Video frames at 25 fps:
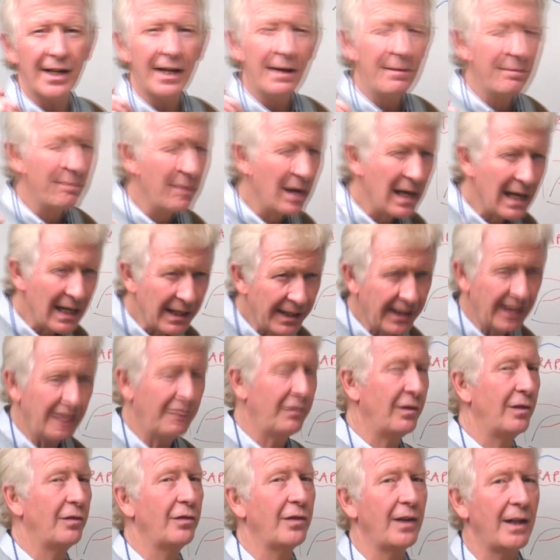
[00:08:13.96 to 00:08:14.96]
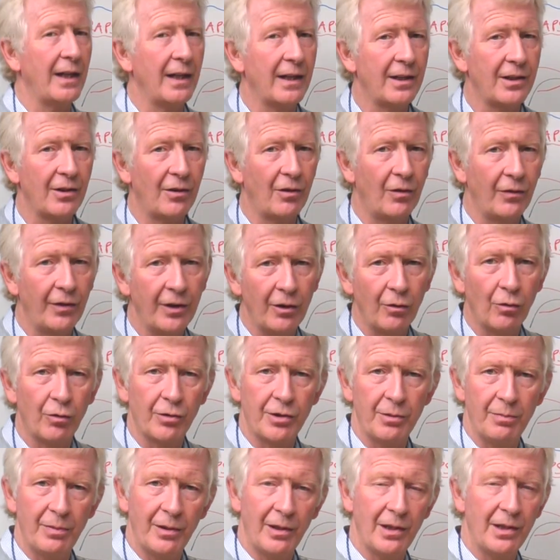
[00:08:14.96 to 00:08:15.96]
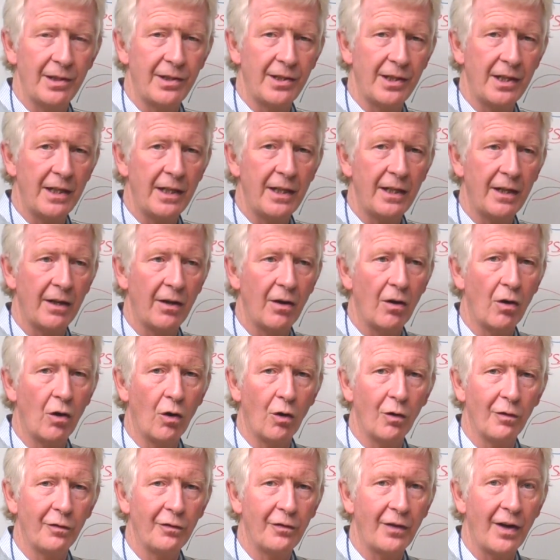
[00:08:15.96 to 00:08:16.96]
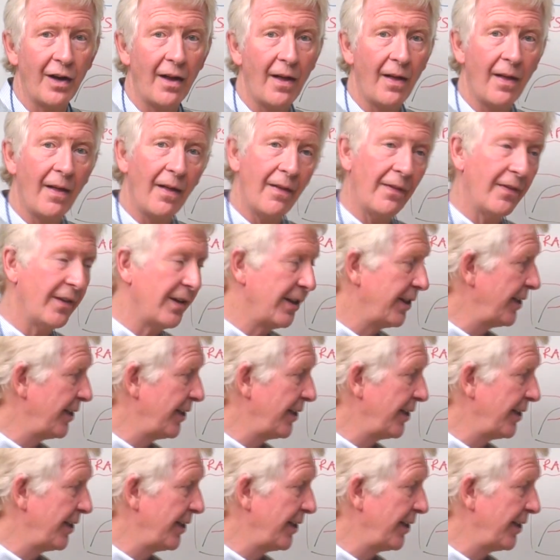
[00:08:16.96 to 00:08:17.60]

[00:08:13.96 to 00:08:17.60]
a massive effect on the audibility of the